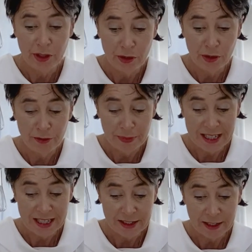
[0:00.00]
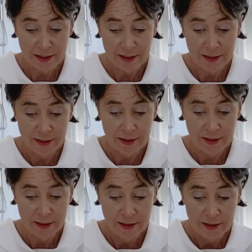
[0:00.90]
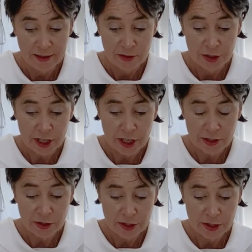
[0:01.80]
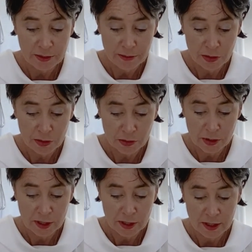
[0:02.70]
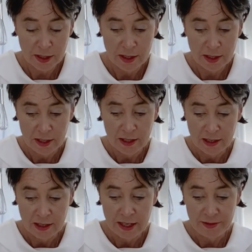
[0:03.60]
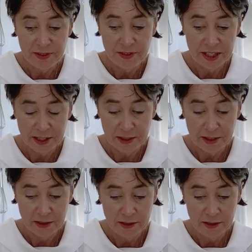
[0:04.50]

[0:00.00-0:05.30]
of plastic just using milk and vinegar.